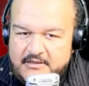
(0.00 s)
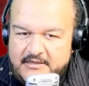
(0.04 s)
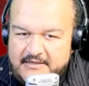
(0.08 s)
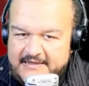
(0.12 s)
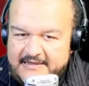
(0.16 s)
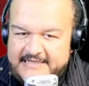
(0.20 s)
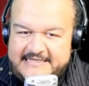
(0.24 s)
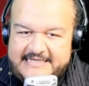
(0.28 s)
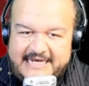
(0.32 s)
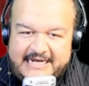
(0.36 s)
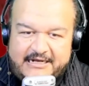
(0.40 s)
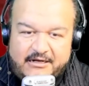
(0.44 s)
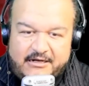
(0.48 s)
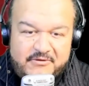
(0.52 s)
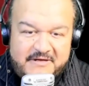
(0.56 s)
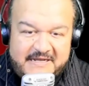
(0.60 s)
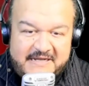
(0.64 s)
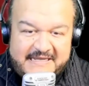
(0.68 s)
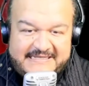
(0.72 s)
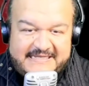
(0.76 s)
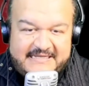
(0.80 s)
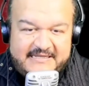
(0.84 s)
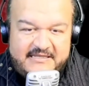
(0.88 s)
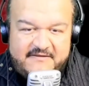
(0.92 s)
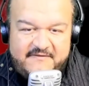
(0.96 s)
The
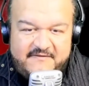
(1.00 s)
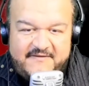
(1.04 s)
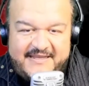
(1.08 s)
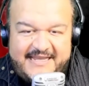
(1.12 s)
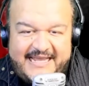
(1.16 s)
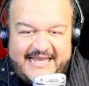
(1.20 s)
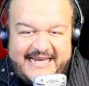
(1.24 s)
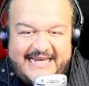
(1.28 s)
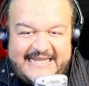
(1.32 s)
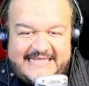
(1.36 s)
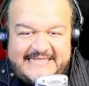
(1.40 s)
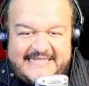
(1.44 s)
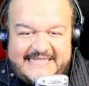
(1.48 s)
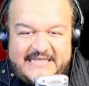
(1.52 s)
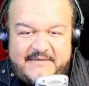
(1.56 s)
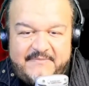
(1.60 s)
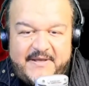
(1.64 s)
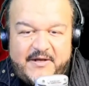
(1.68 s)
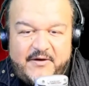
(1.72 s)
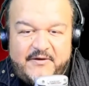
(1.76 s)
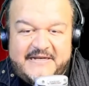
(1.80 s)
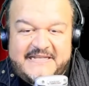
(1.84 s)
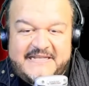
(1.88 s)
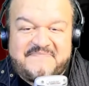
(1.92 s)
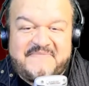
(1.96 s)
scientific
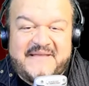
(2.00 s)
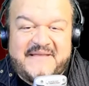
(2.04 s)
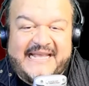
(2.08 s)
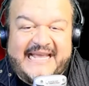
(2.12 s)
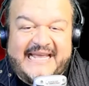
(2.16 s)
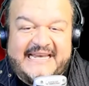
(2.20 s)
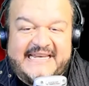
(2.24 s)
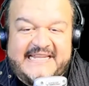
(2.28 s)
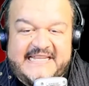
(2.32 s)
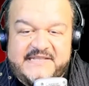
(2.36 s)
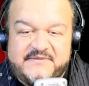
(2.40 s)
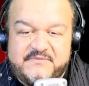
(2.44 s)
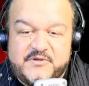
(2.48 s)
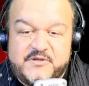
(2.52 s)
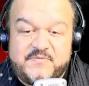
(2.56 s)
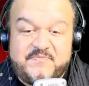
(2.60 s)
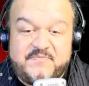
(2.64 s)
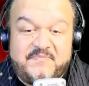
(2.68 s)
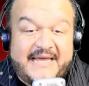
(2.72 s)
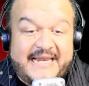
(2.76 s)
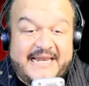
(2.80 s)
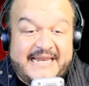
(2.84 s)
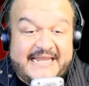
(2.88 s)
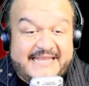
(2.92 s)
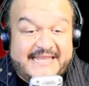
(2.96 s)
community needs better
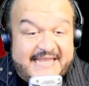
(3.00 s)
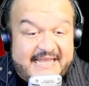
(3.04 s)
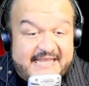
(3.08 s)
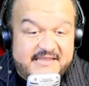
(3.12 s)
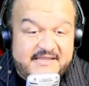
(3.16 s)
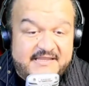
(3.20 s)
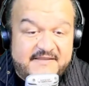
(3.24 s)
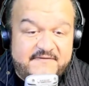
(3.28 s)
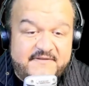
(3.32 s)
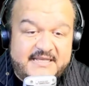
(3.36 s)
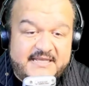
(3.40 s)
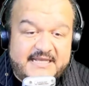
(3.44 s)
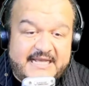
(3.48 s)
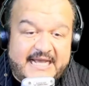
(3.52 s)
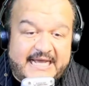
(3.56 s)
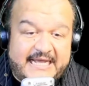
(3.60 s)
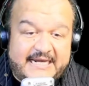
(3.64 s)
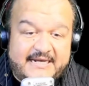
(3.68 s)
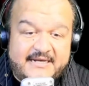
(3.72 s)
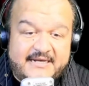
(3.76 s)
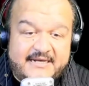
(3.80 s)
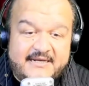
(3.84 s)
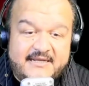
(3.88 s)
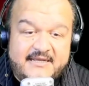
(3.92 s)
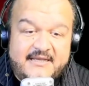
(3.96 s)
mechanisms to
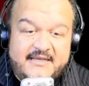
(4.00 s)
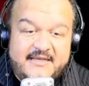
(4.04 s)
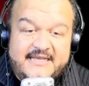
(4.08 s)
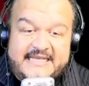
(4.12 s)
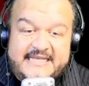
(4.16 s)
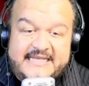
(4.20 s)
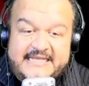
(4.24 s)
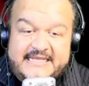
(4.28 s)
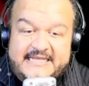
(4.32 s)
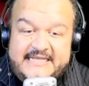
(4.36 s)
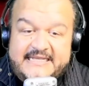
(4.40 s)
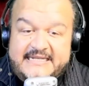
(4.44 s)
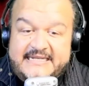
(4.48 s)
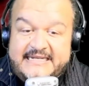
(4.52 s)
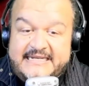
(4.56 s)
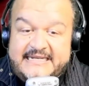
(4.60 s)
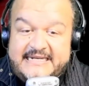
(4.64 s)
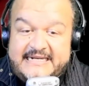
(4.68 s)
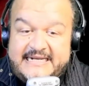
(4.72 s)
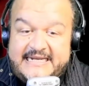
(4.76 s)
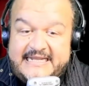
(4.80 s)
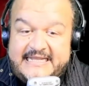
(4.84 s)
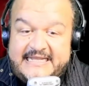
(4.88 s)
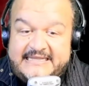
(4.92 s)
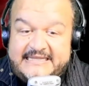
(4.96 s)
identify
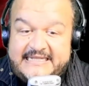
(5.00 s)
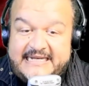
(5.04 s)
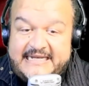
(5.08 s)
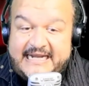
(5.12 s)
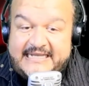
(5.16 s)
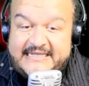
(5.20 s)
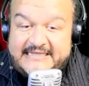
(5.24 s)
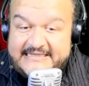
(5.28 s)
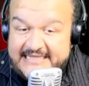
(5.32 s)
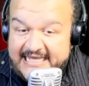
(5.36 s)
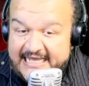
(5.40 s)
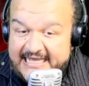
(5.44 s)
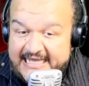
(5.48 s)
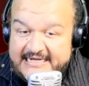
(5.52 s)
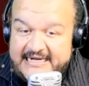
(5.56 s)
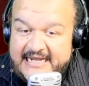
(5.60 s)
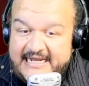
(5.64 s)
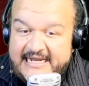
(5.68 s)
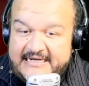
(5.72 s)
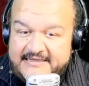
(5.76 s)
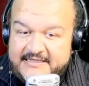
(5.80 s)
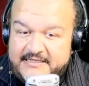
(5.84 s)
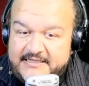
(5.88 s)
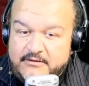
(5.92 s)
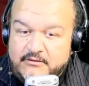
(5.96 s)
and retract
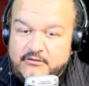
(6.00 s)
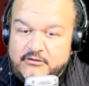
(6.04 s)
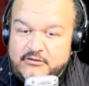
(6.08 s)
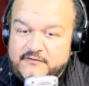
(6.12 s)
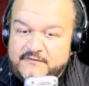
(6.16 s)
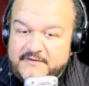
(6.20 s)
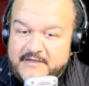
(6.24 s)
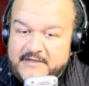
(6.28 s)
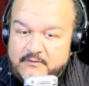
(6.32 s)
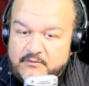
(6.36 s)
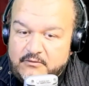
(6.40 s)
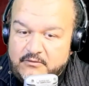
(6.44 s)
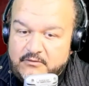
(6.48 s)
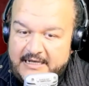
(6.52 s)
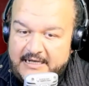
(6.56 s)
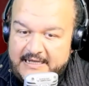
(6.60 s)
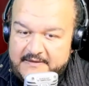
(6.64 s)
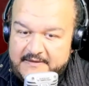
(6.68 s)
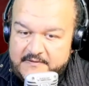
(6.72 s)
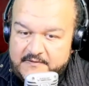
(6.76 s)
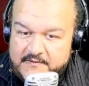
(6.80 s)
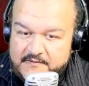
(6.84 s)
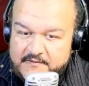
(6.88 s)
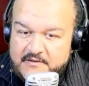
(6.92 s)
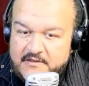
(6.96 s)
fraudulent
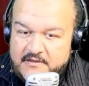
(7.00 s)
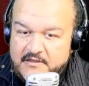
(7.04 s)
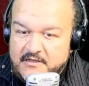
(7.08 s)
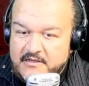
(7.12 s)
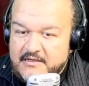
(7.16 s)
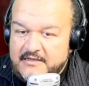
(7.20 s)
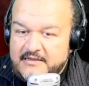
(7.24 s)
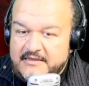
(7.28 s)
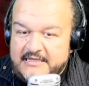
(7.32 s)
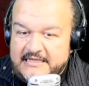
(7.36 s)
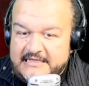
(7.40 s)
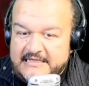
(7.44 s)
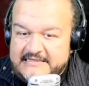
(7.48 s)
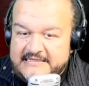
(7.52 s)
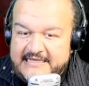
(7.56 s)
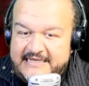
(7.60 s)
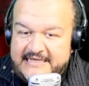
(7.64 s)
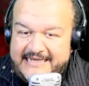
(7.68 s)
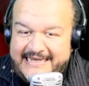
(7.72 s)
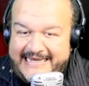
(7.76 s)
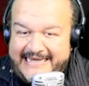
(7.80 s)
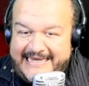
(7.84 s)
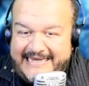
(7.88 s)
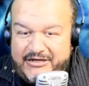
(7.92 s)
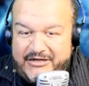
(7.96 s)
articles,
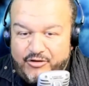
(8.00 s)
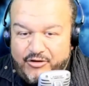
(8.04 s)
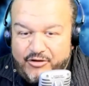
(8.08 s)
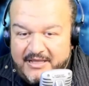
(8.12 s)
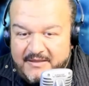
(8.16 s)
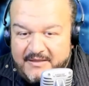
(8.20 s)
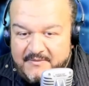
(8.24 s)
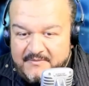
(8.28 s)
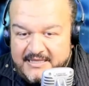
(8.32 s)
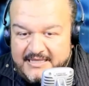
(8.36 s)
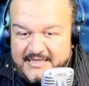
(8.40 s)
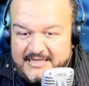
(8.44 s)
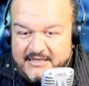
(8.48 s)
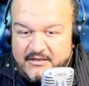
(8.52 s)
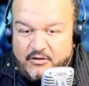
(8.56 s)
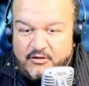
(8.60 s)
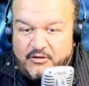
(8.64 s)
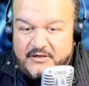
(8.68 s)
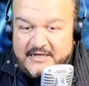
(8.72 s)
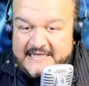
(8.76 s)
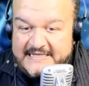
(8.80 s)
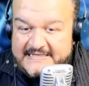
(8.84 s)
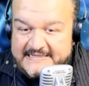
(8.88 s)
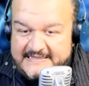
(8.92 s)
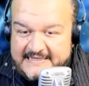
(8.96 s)
says Nomi
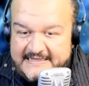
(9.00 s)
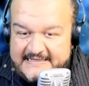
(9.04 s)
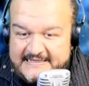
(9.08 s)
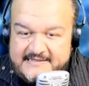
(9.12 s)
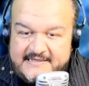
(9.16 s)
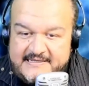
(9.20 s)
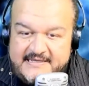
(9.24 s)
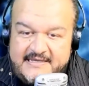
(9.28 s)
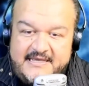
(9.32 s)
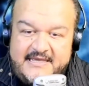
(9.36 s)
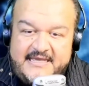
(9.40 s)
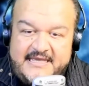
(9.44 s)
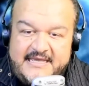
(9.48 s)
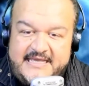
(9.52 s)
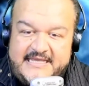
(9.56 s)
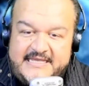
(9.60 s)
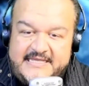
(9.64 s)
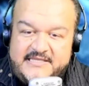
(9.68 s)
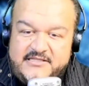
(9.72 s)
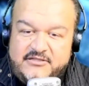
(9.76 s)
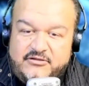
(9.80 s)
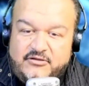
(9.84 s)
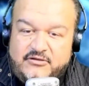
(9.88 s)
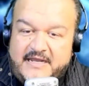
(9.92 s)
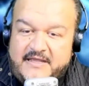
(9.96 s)
Oreskes, a
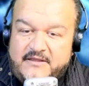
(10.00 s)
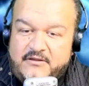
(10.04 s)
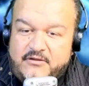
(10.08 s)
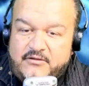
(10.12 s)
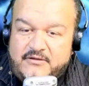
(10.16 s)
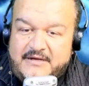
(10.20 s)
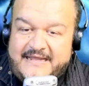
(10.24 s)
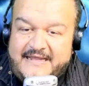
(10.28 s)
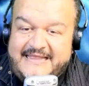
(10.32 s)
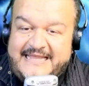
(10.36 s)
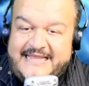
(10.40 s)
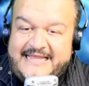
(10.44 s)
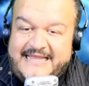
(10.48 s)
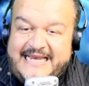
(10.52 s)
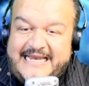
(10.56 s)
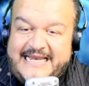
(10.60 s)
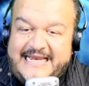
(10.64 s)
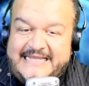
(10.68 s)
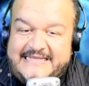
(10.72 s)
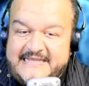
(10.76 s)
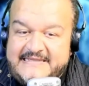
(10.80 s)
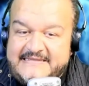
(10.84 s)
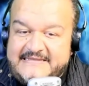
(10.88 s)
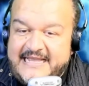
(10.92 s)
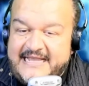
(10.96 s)
science historian
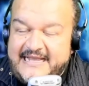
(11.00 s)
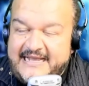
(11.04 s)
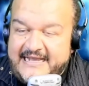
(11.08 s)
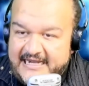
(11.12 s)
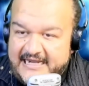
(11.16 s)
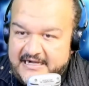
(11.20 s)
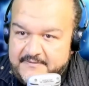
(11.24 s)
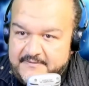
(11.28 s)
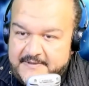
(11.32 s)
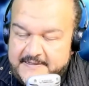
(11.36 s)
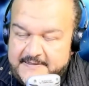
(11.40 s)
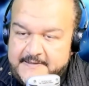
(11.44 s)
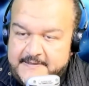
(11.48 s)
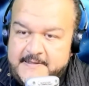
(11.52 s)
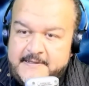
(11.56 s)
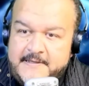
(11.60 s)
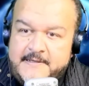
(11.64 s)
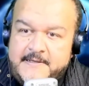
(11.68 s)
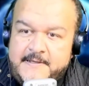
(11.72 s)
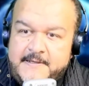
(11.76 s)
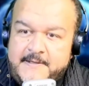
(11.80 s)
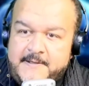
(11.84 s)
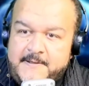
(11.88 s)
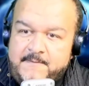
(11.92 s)
at Harvard, because